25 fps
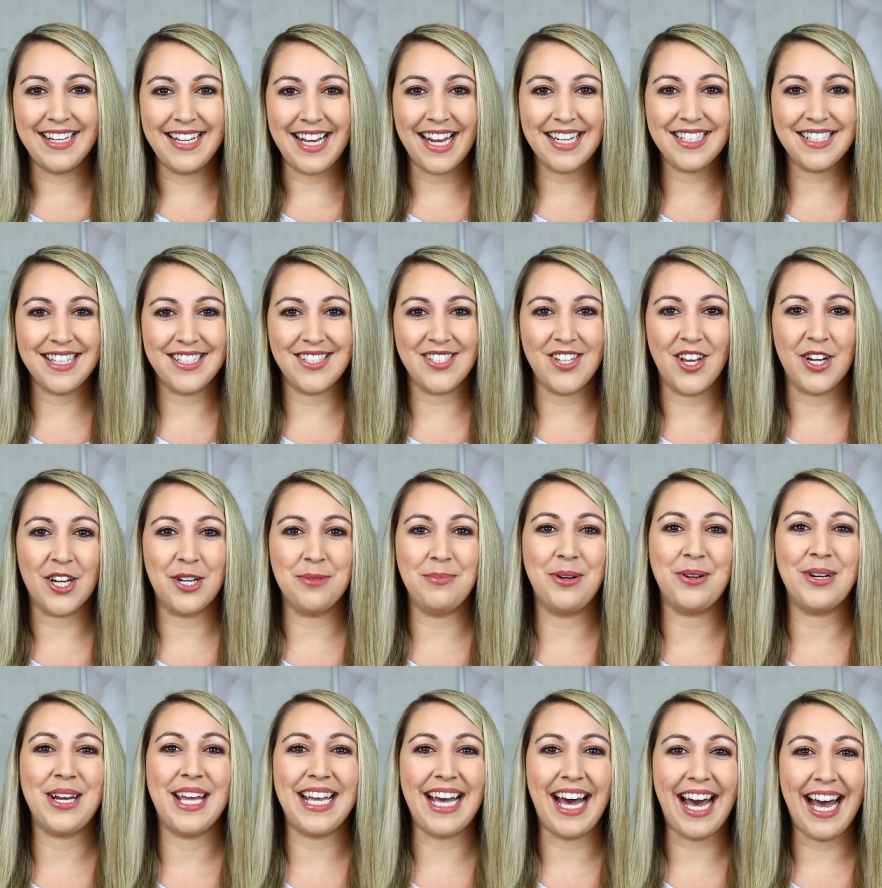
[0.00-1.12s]
Next, let's talk
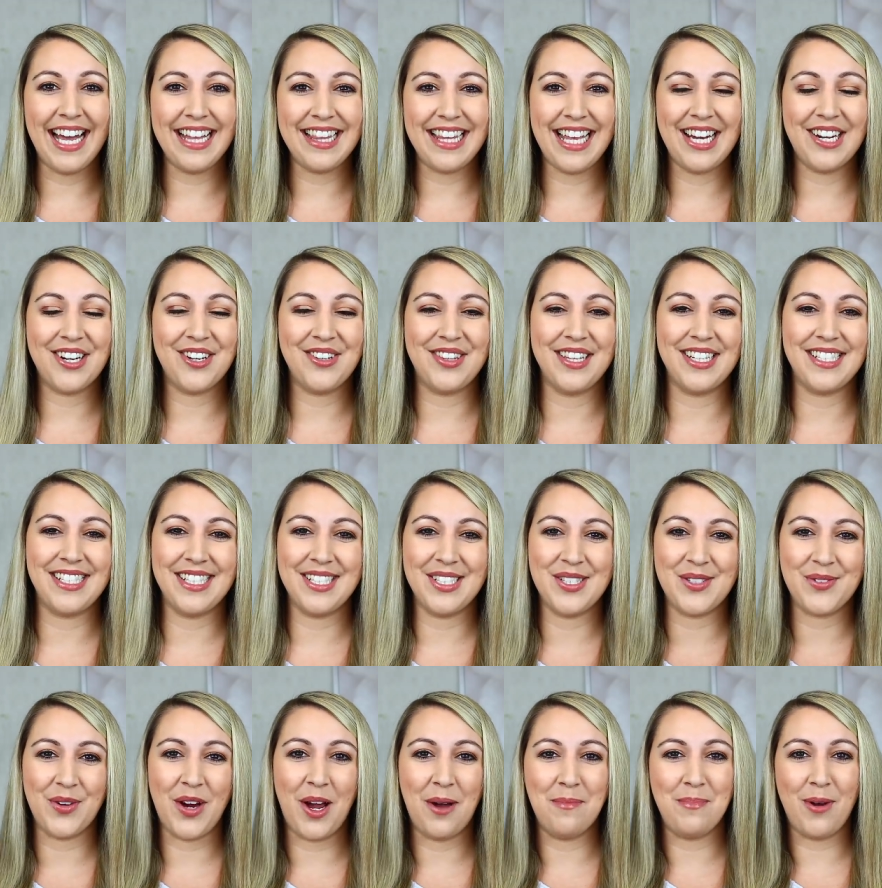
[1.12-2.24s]
about a highlighter. This is
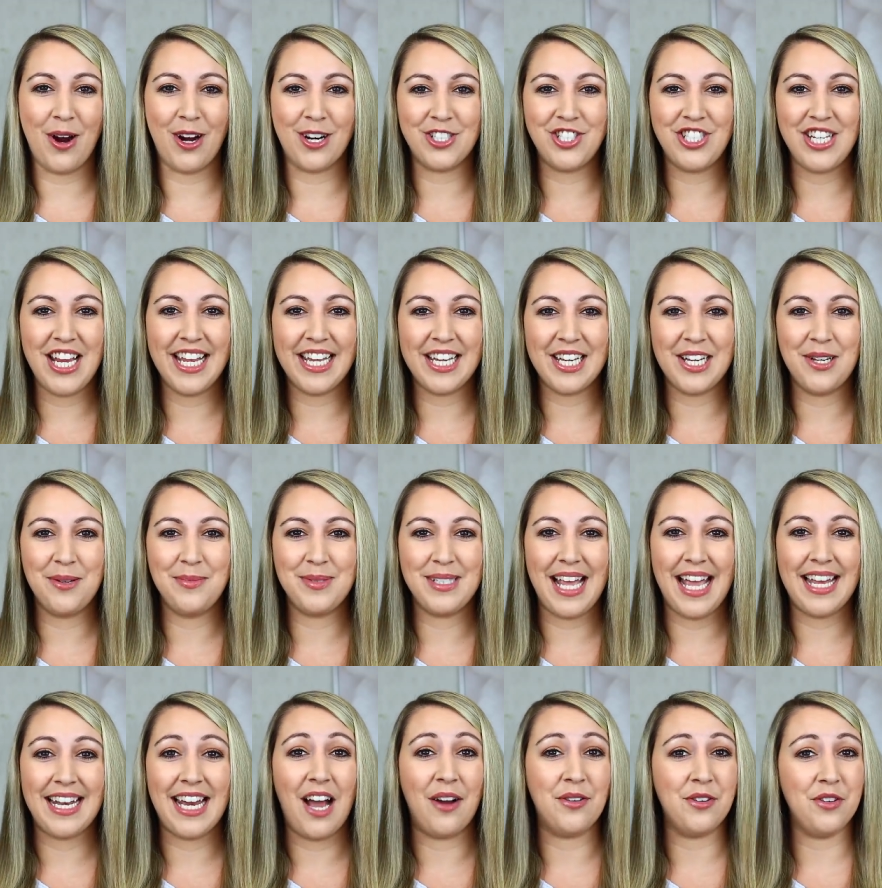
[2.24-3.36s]
from Marc Jacobs,
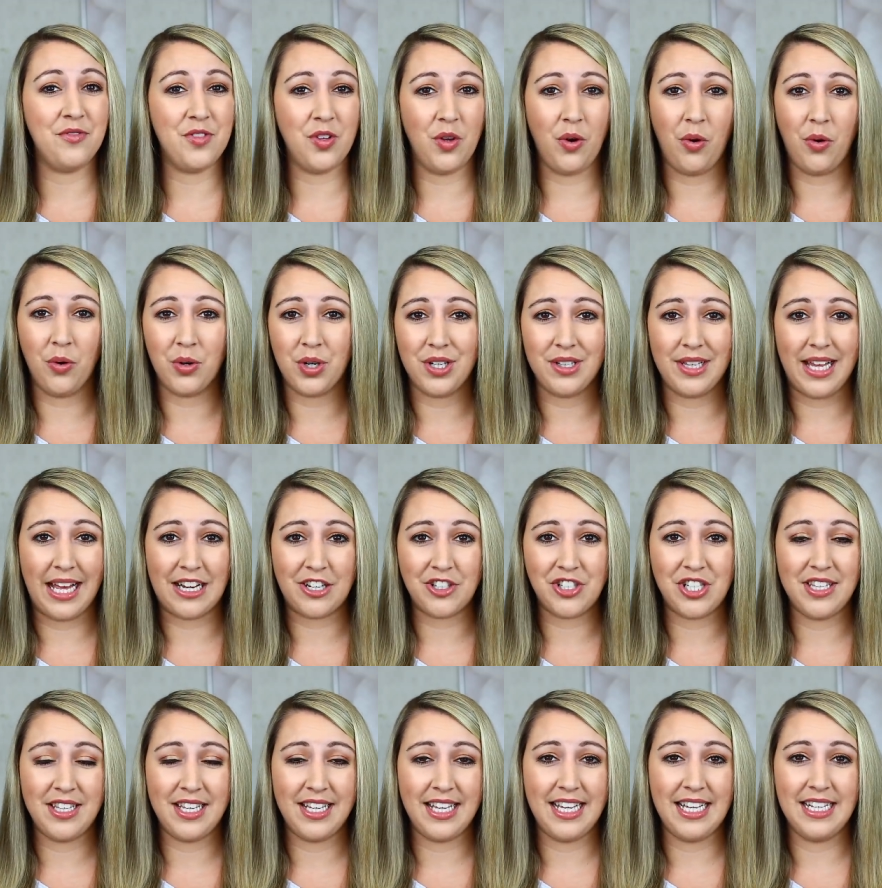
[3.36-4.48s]
and out of the whole
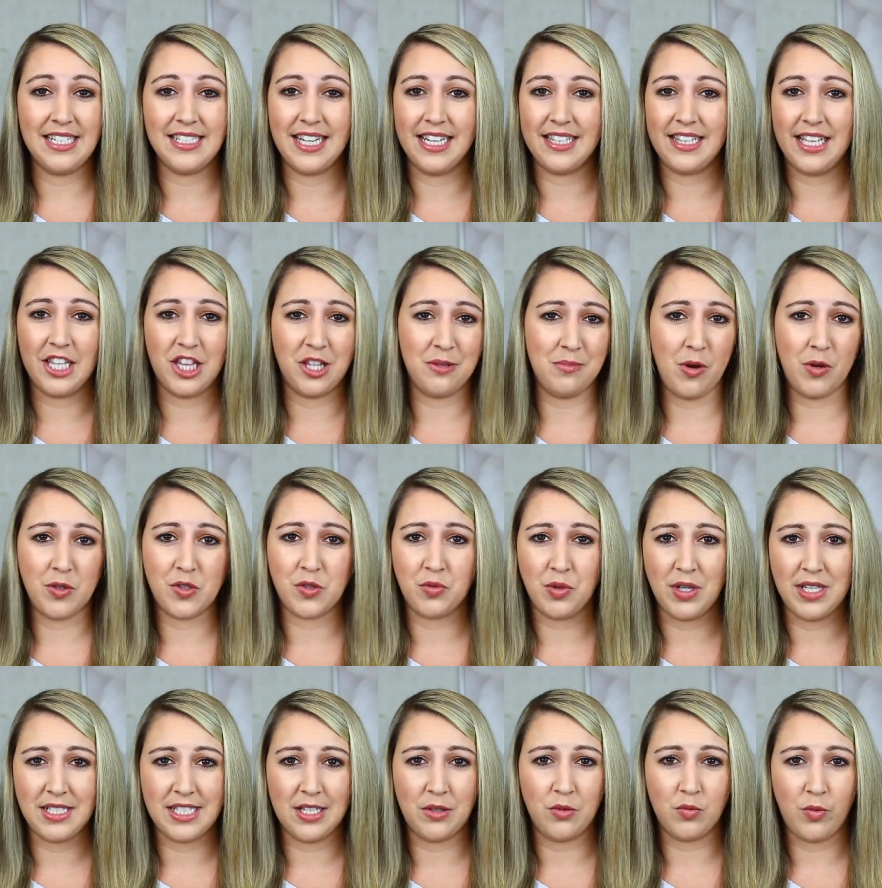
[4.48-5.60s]
collection that he did, like the most
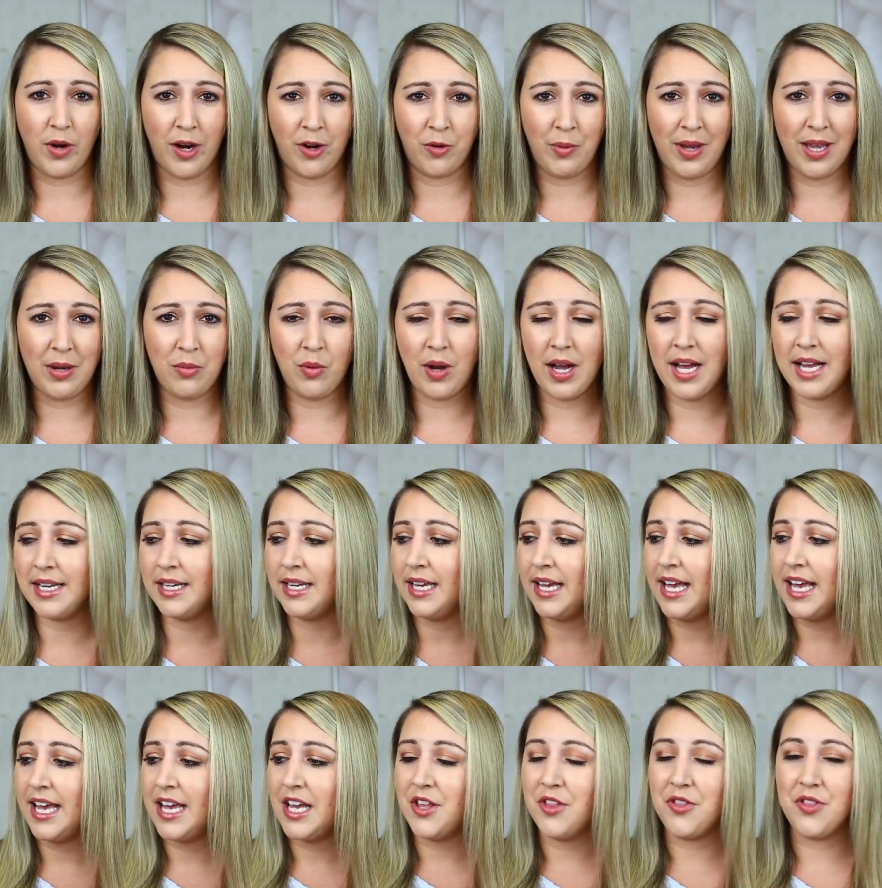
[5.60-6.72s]
recent runway one,
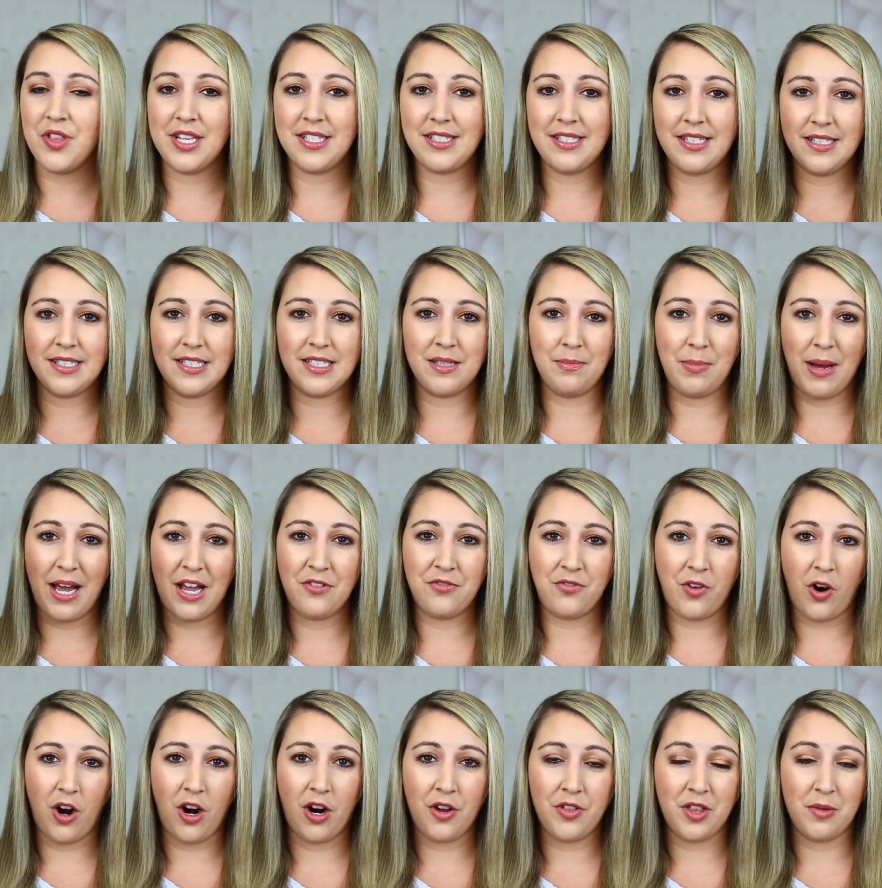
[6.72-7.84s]
this is by
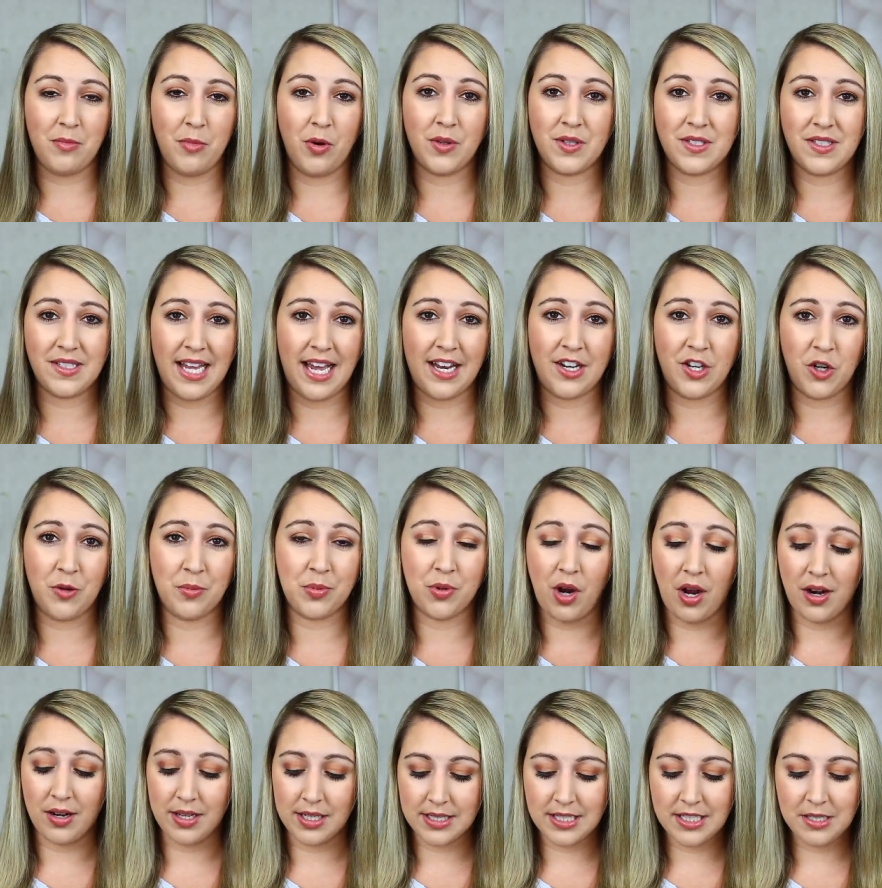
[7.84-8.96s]
far the most standout
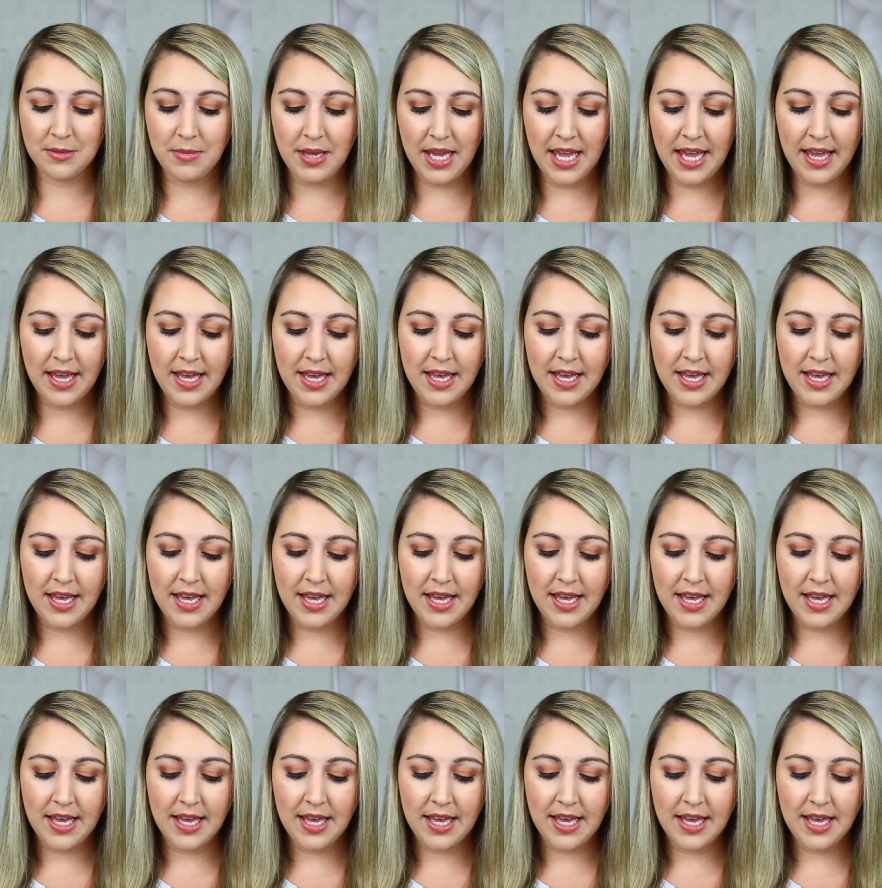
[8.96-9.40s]
product to me.